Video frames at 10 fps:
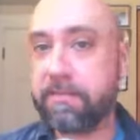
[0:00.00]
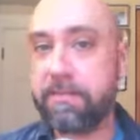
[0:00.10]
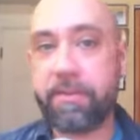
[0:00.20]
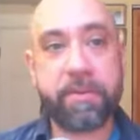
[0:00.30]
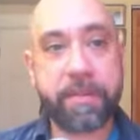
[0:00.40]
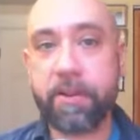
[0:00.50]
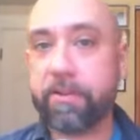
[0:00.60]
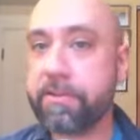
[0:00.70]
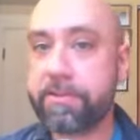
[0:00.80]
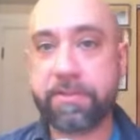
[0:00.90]
you know, the
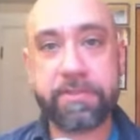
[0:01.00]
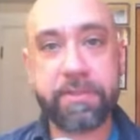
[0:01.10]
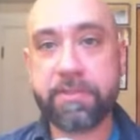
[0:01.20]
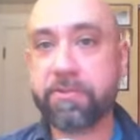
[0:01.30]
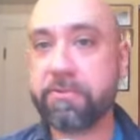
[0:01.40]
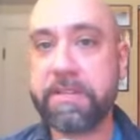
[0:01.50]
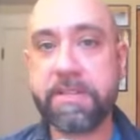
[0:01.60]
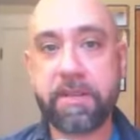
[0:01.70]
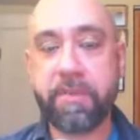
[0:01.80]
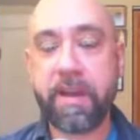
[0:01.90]
characters, the story
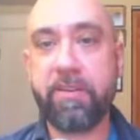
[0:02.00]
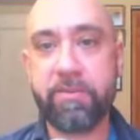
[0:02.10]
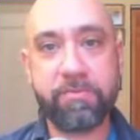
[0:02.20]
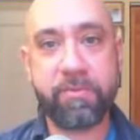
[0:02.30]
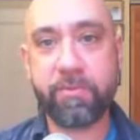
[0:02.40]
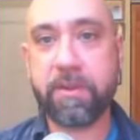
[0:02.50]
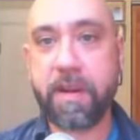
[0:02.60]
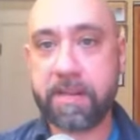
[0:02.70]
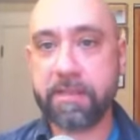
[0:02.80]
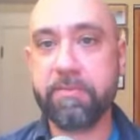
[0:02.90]
somehow were
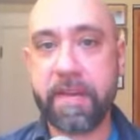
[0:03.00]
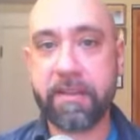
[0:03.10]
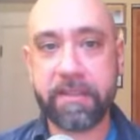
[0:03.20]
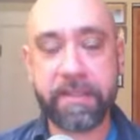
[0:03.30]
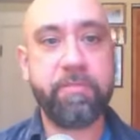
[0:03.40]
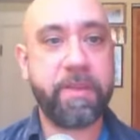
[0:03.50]
not compelling.